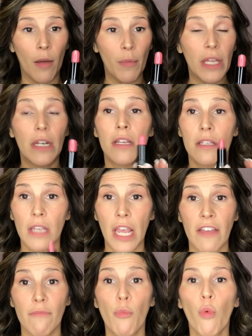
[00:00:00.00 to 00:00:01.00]
It is
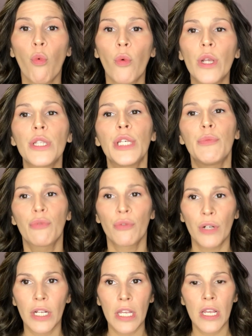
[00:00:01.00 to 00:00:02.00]
a really
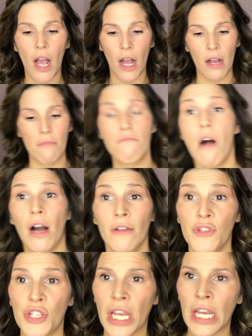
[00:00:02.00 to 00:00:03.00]
pretty mauve
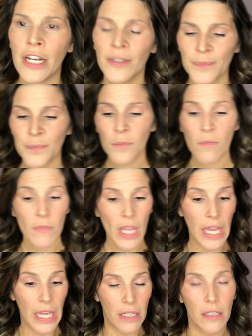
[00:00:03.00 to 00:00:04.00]
shade,
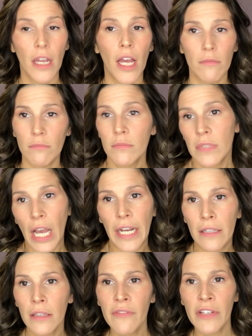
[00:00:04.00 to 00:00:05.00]
and I'm kind
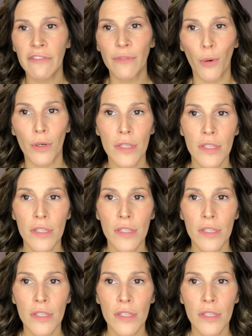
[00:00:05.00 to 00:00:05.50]
of living for it.